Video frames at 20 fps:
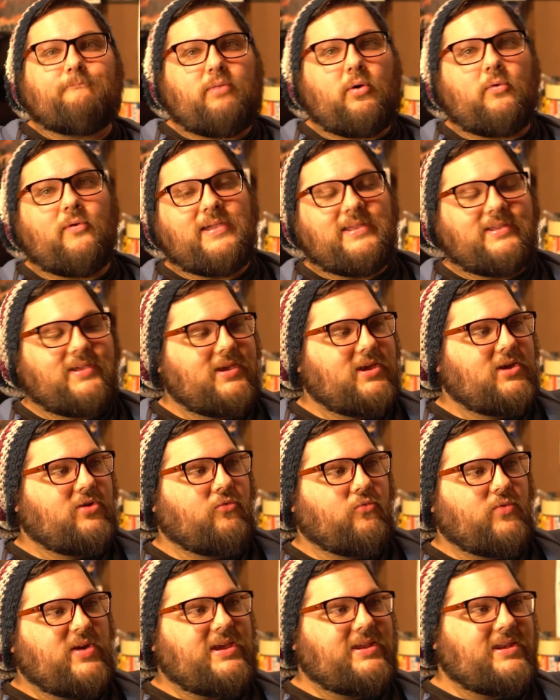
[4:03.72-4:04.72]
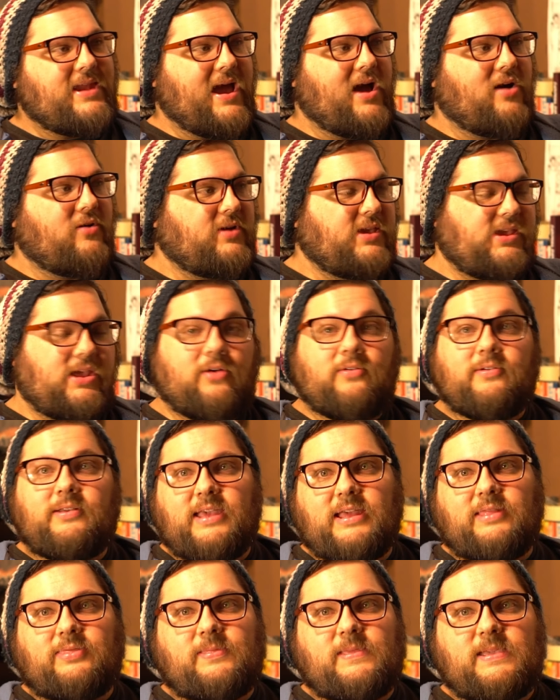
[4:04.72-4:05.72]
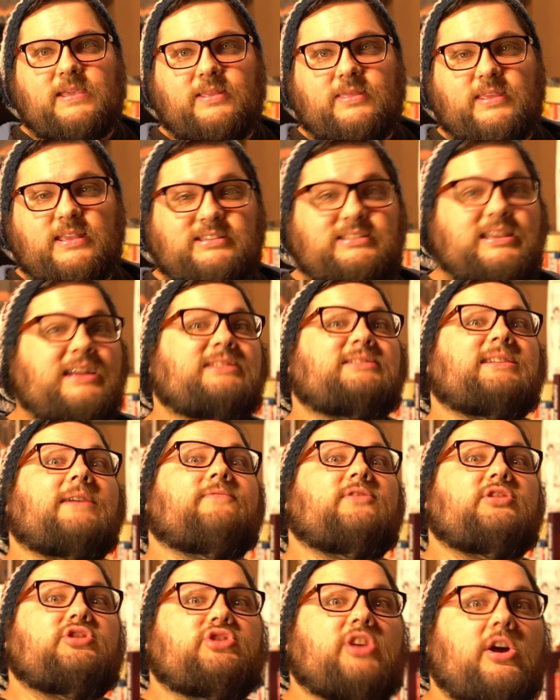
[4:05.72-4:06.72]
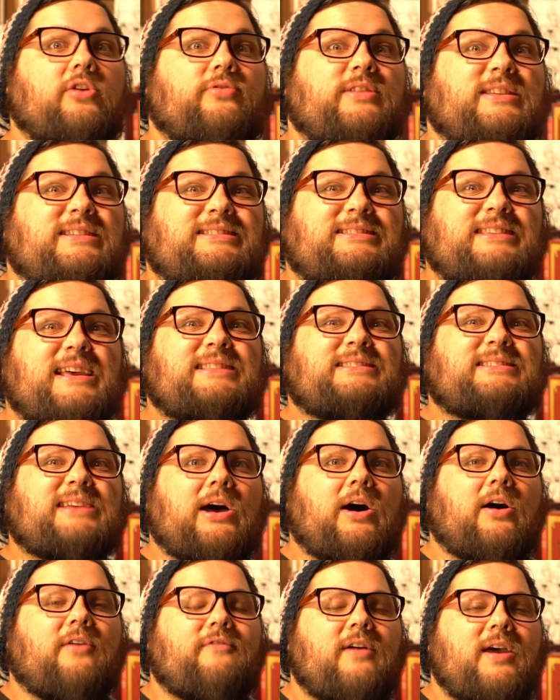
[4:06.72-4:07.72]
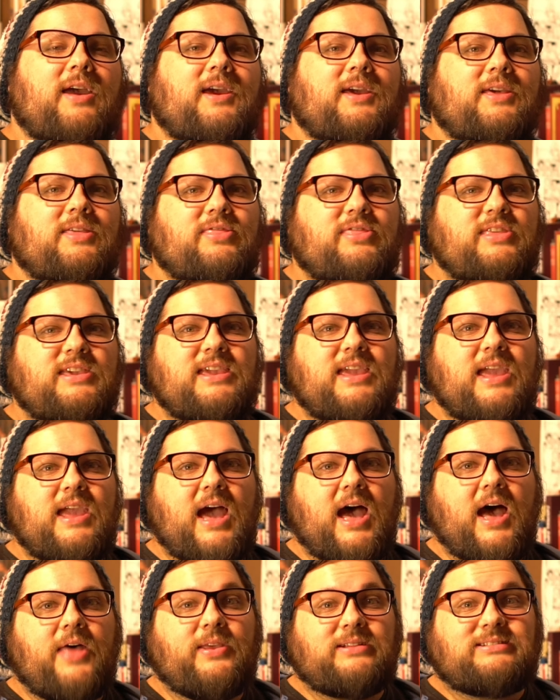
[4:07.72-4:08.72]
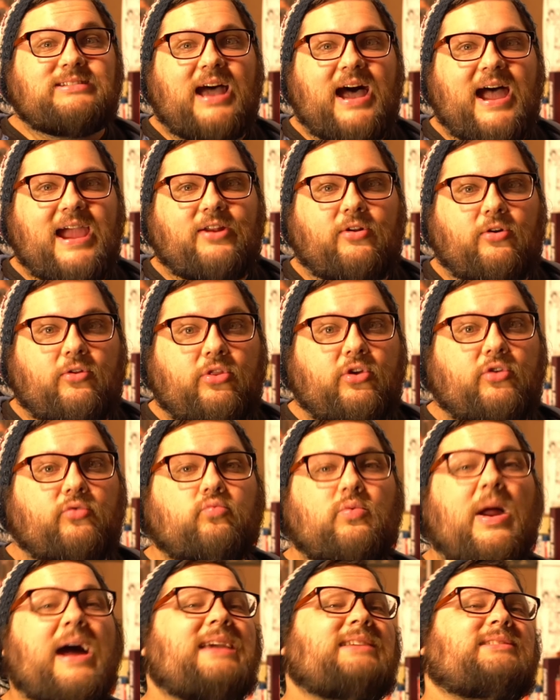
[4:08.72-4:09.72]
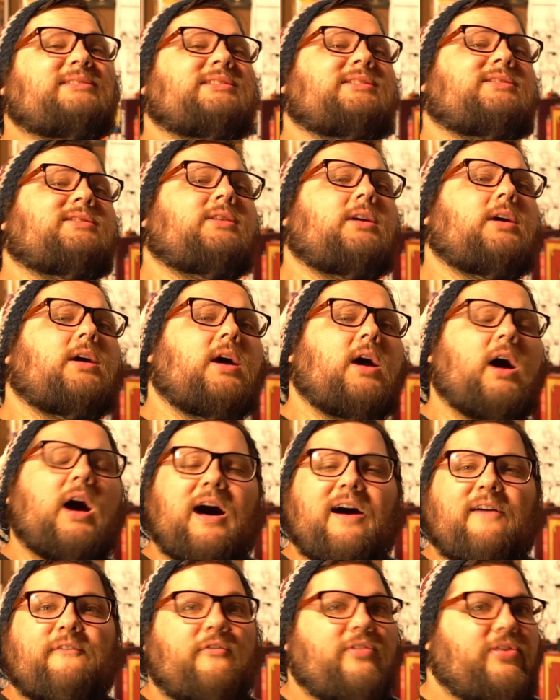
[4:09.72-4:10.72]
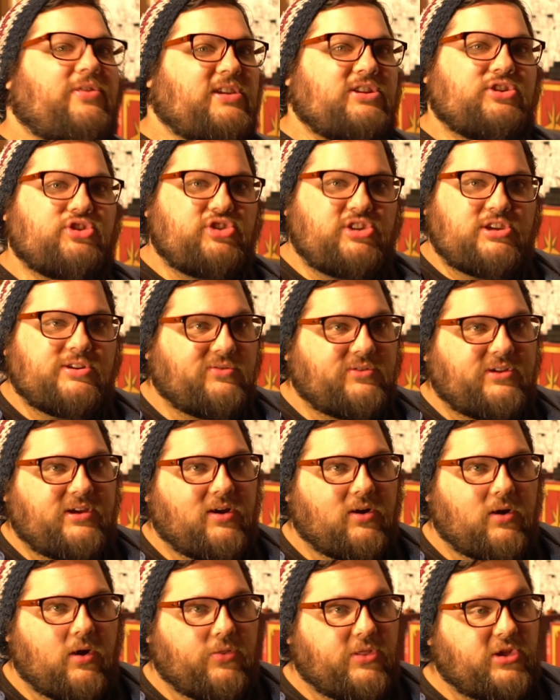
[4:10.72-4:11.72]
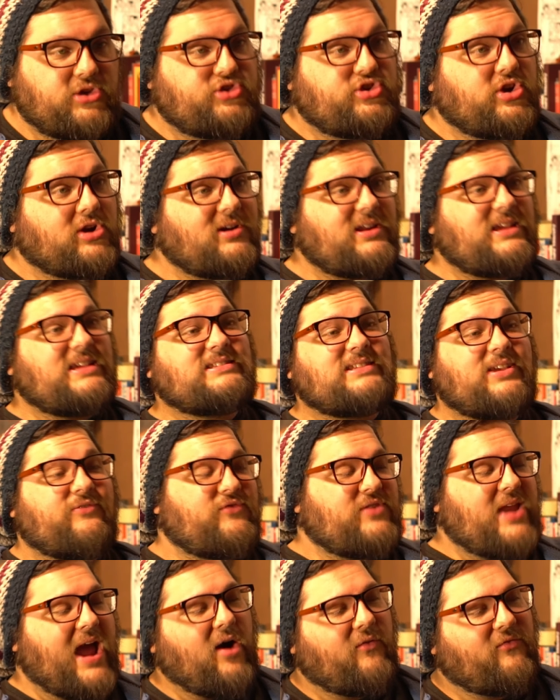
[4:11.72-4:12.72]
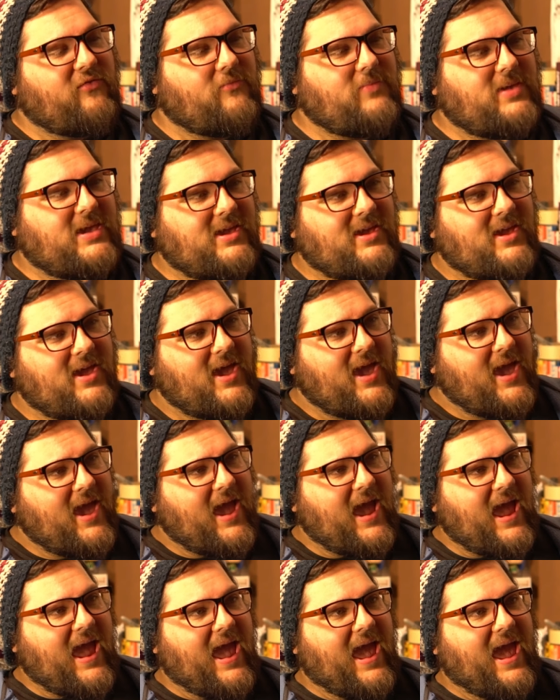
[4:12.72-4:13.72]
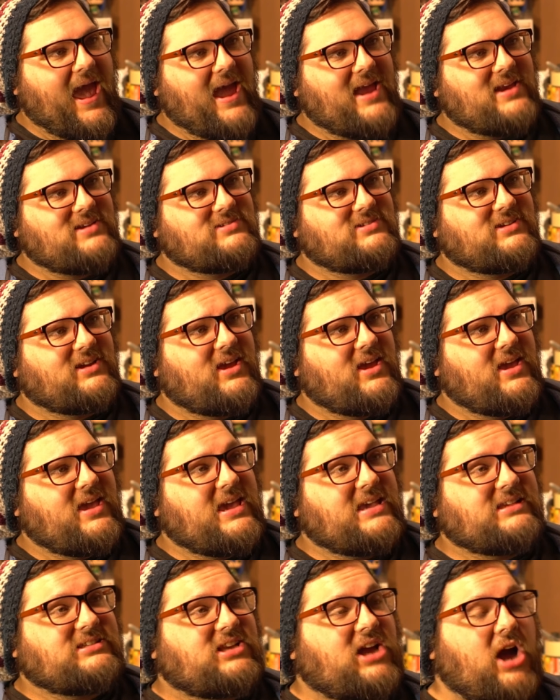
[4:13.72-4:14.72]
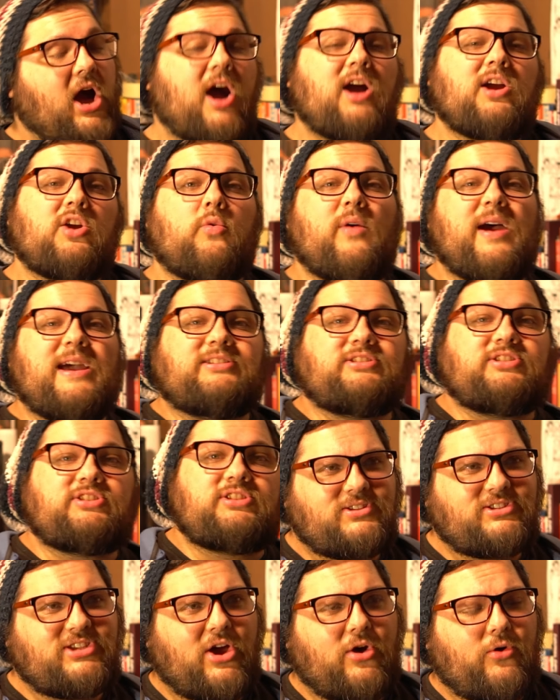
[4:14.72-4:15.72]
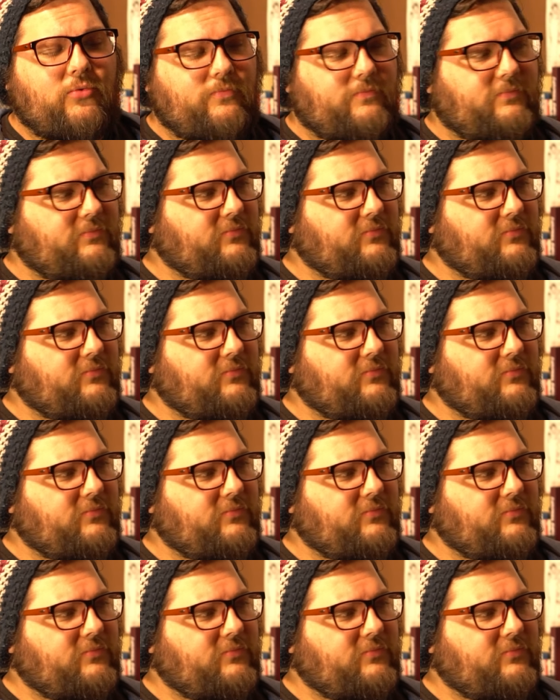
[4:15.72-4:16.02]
point, we now, get the sense of the show, the sense of the title, the Rising of the Shield Hero, the journeys of Naofumi and his conquests. So